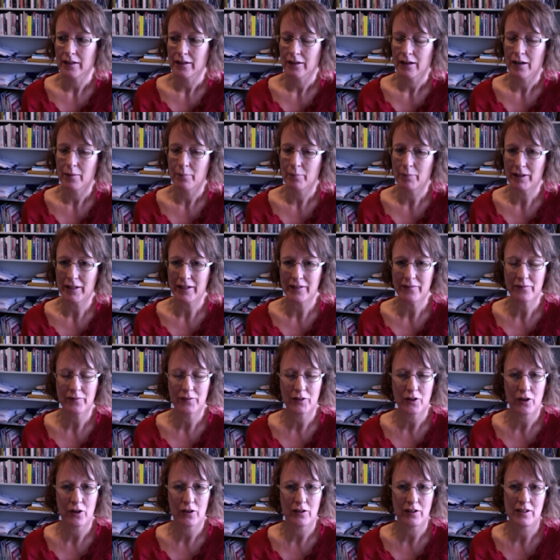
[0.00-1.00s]
I believe the
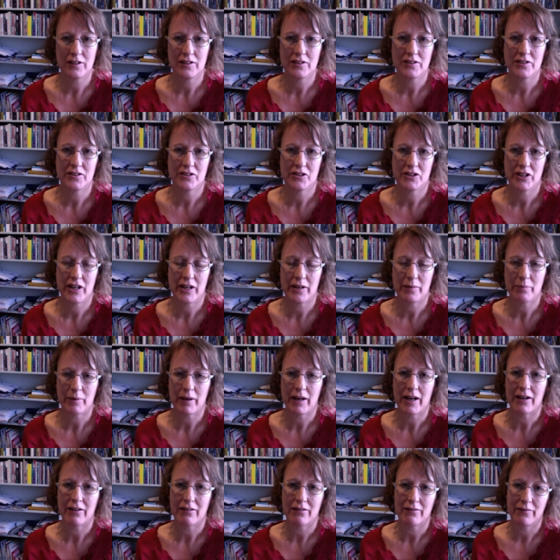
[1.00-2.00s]
Gotland sheep
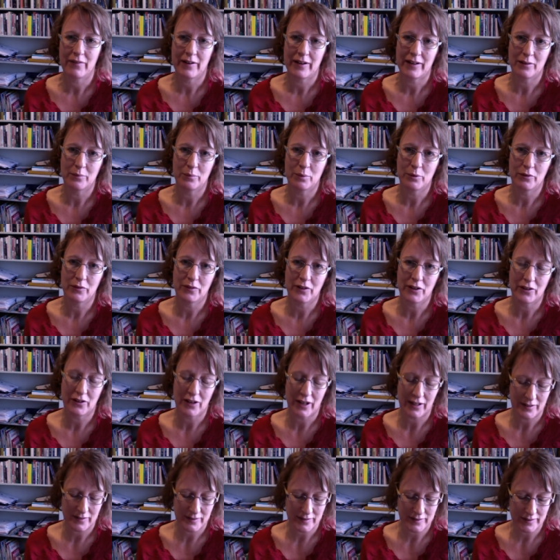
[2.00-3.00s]
are available in the
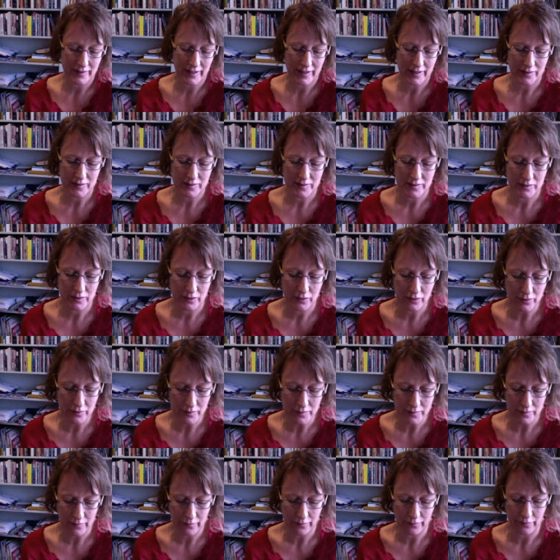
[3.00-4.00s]
United States too,
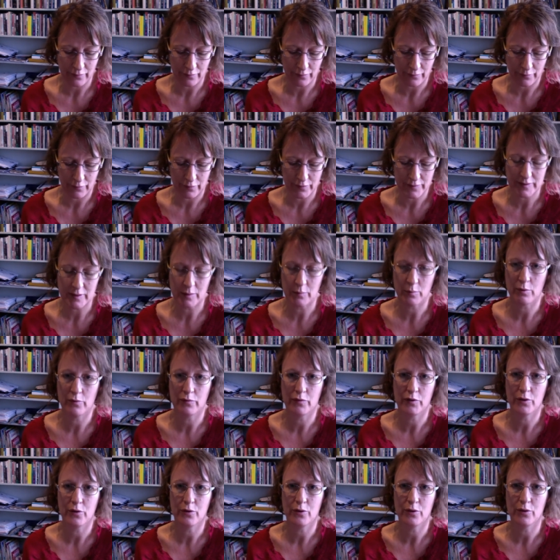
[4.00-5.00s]
so for some
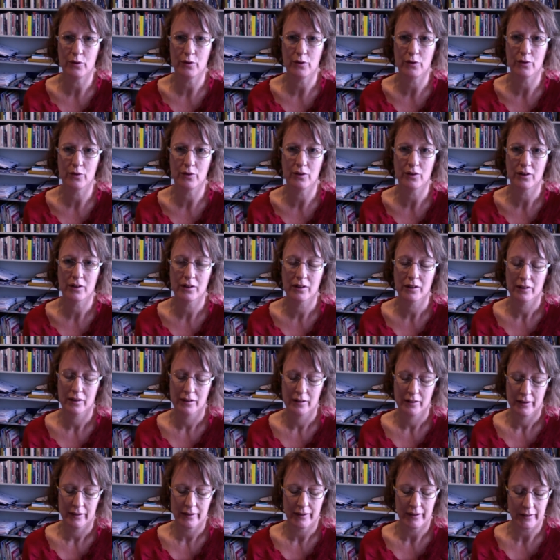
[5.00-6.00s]
of you who
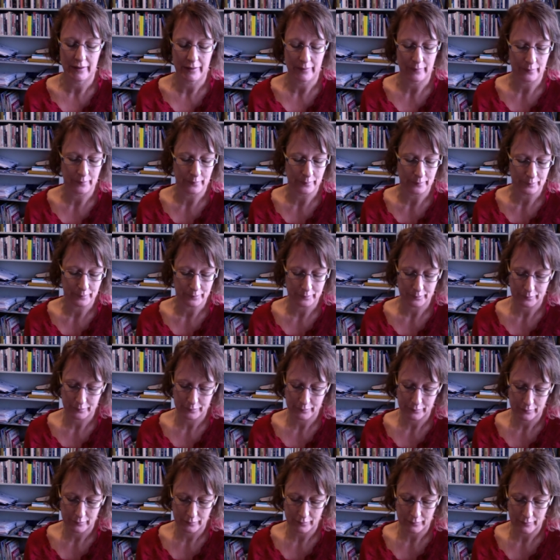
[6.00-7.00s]

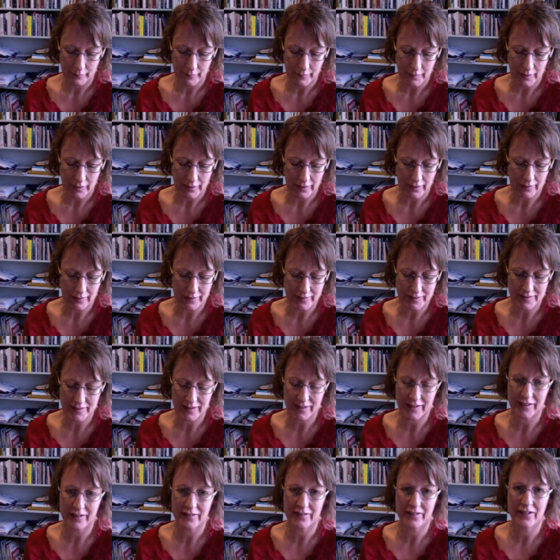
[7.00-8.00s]
are
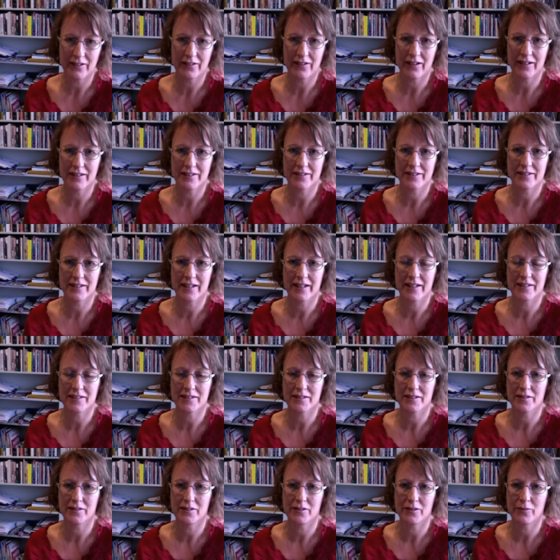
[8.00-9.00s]
listening in the United
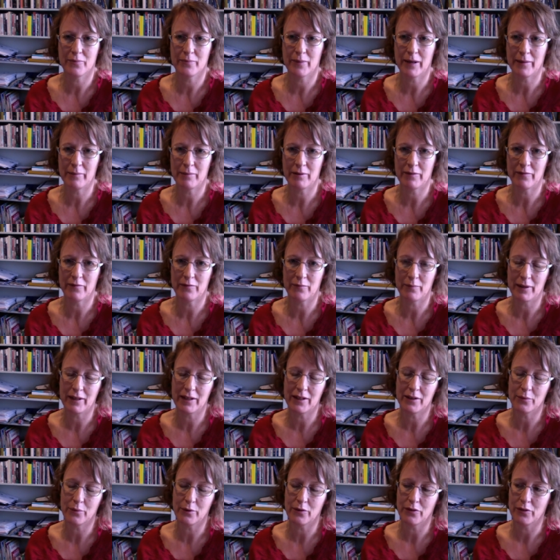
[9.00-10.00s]
States, you may be
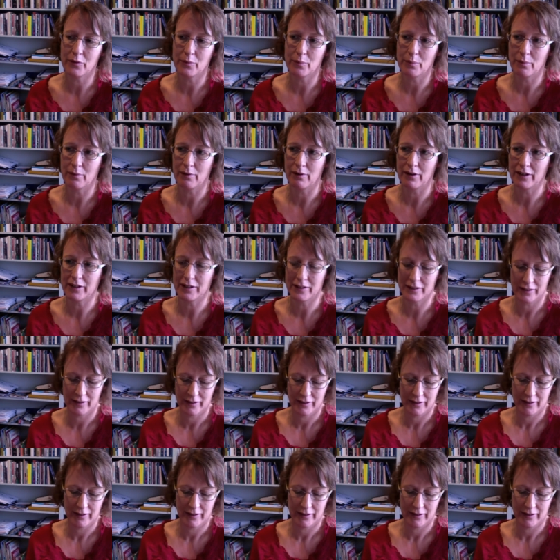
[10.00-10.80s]
familiar with the breed.